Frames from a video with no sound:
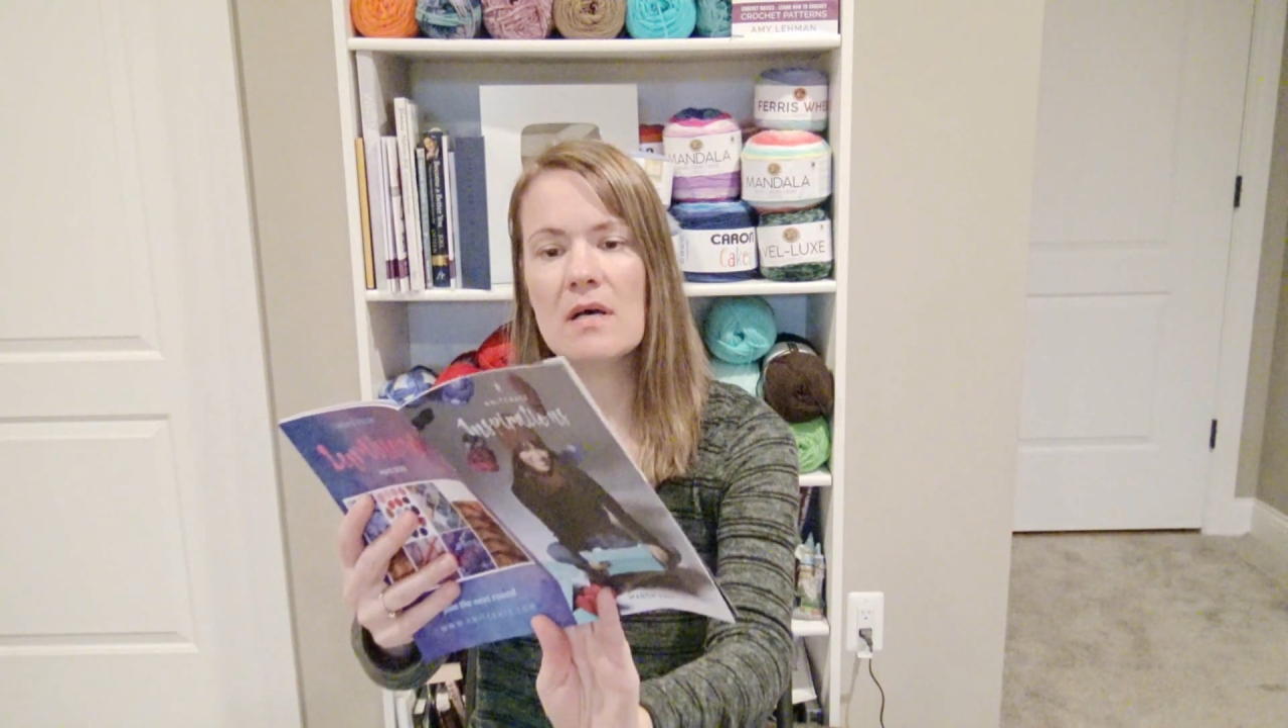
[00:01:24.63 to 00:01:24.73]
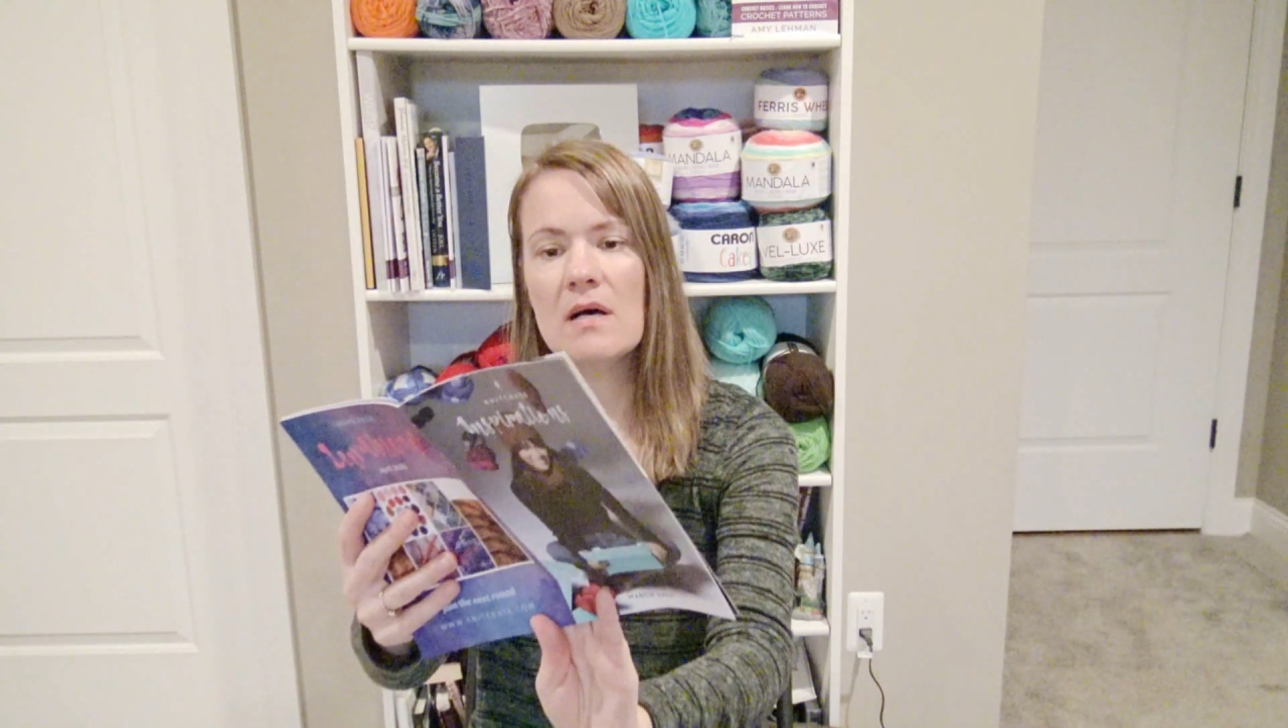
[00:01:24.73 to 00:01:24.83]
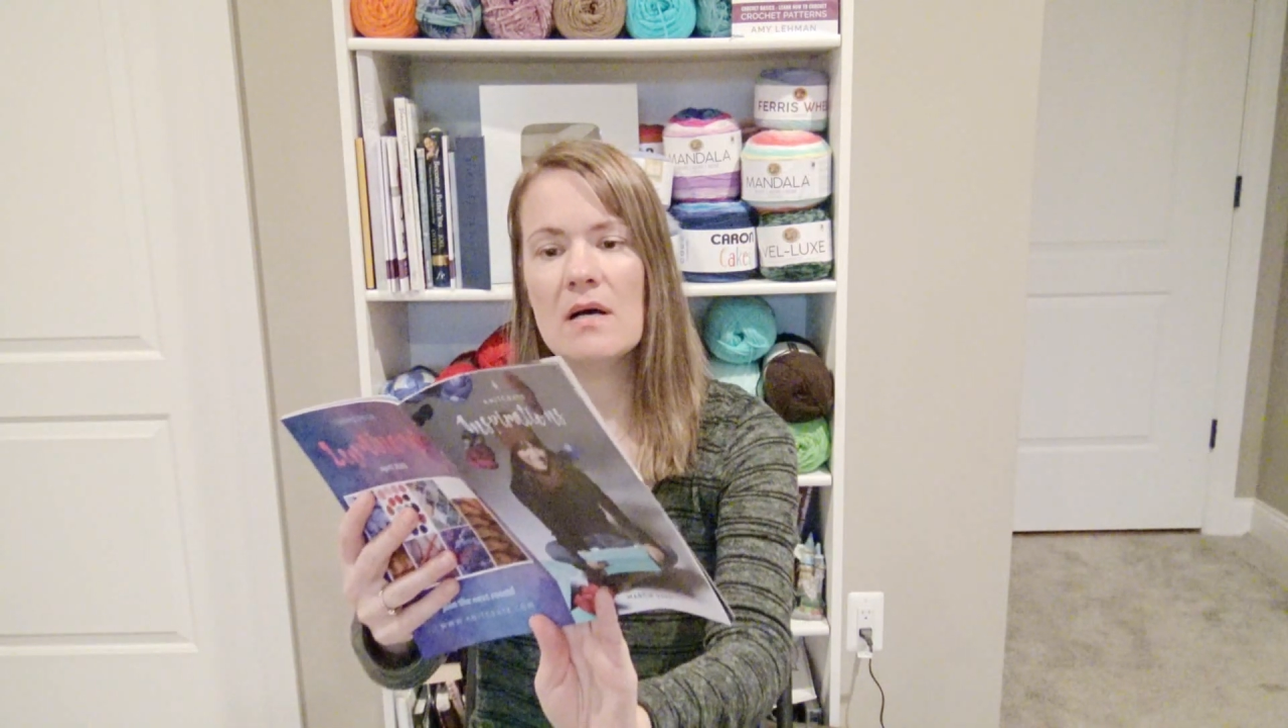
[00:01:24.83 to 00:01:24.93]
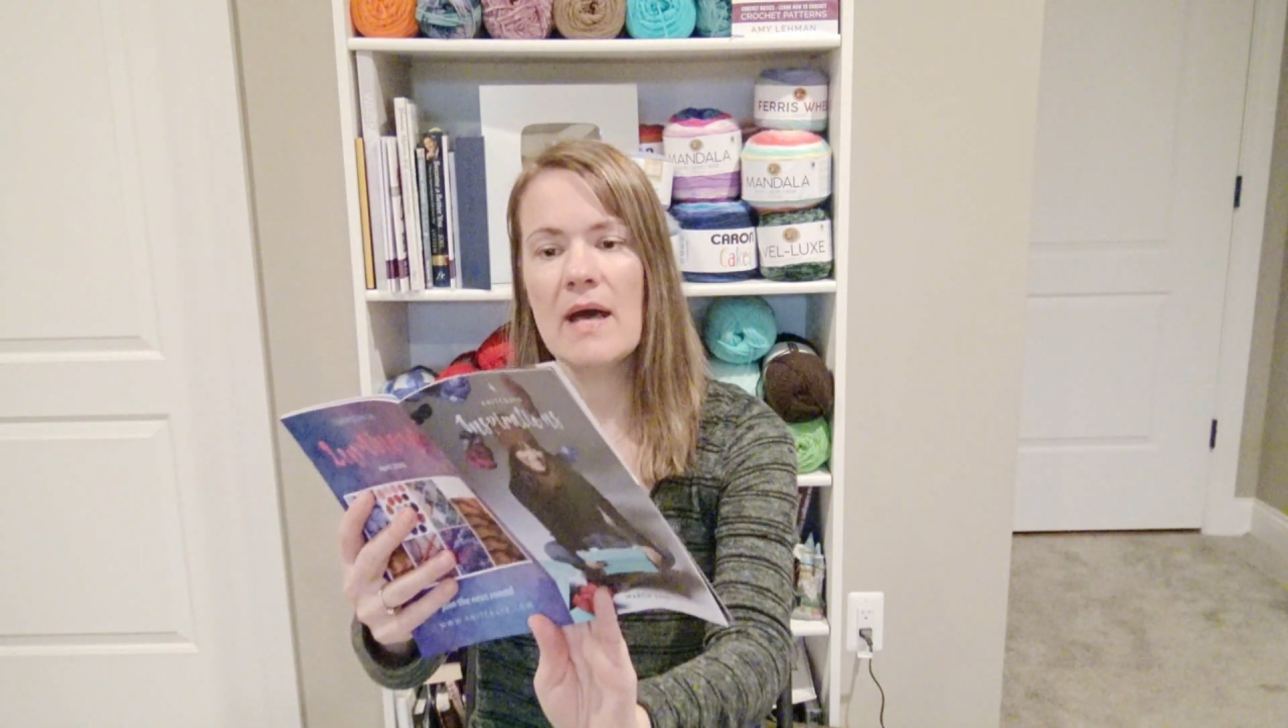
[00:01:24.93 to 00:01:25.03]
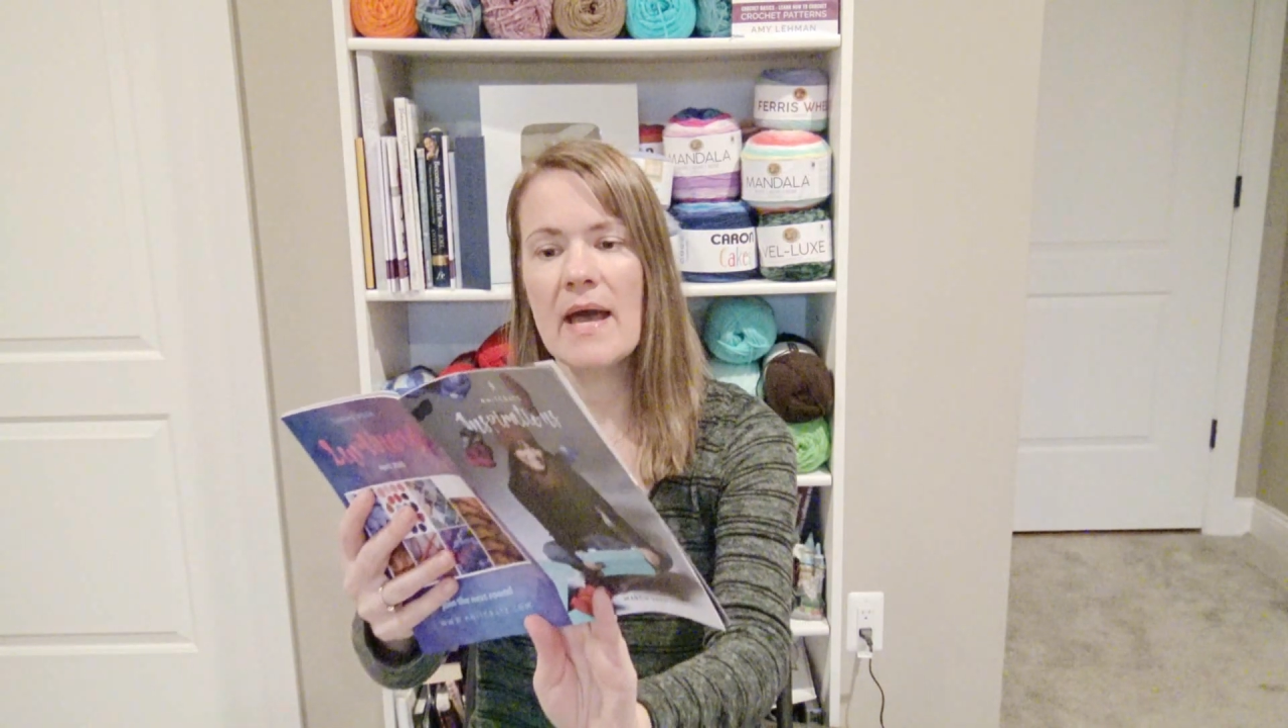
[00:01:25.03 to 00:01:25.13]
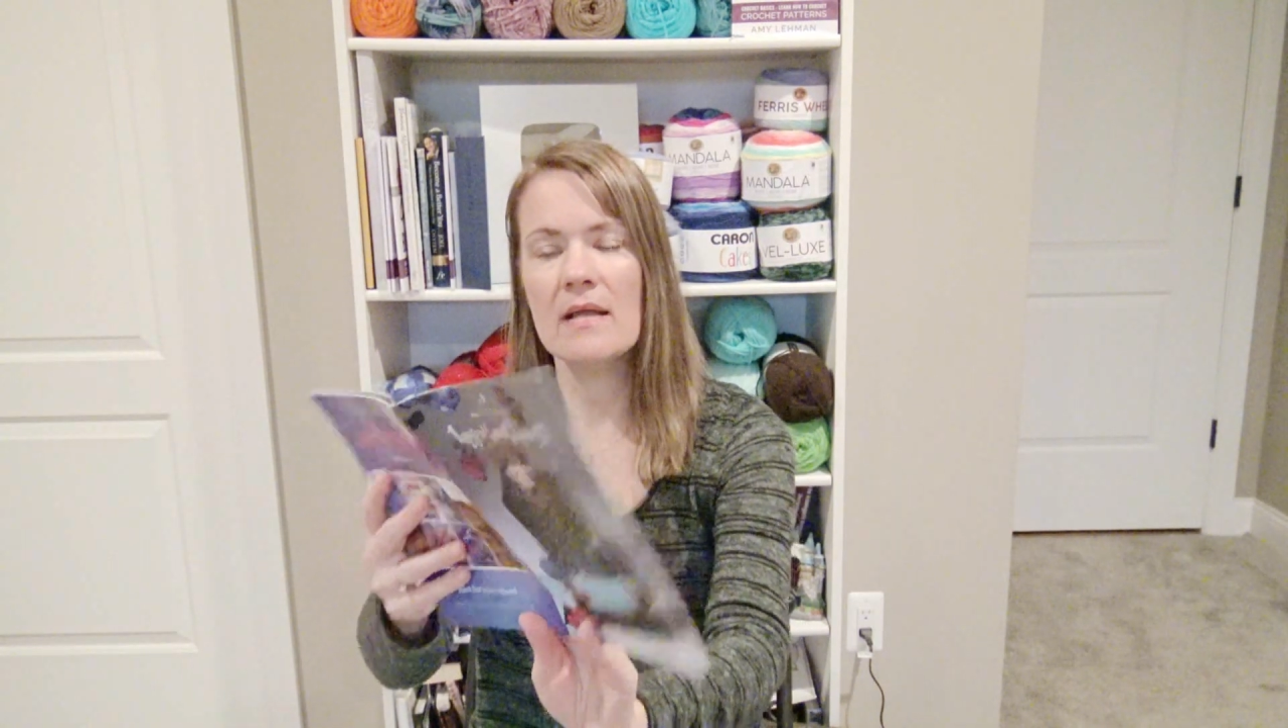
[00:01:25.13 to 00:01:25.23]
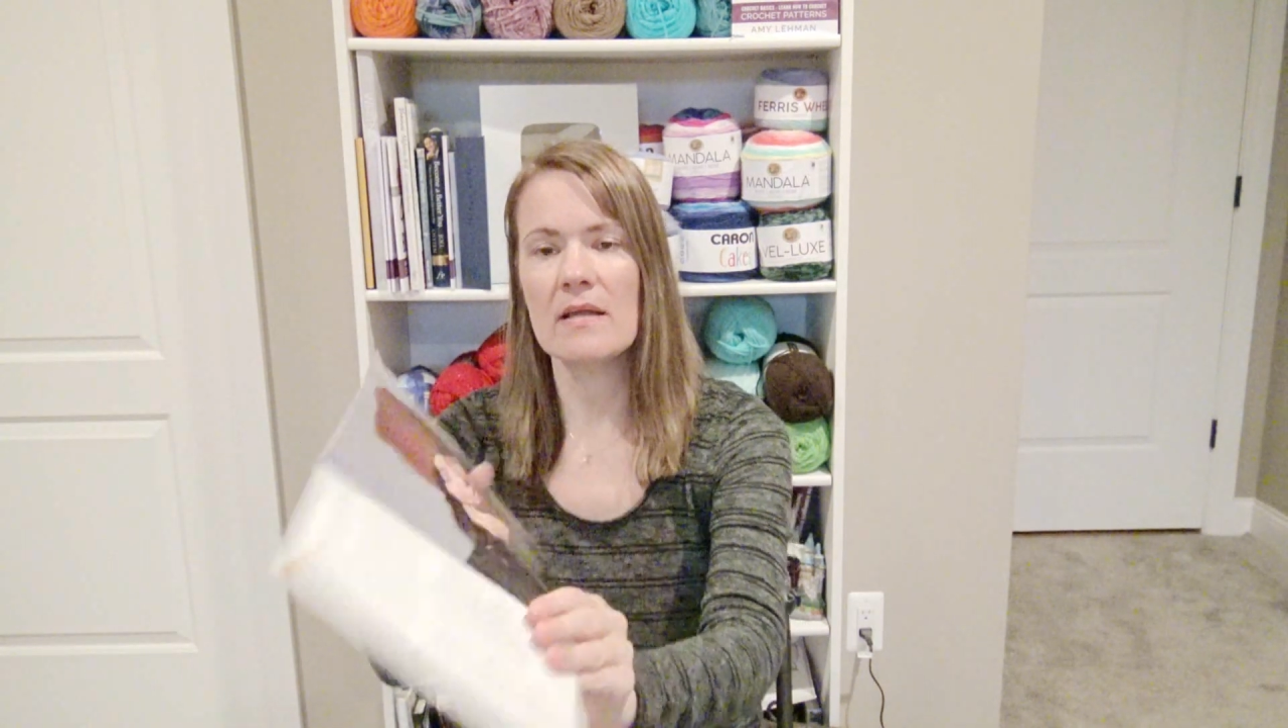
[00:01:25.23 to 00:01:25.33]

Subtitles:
hat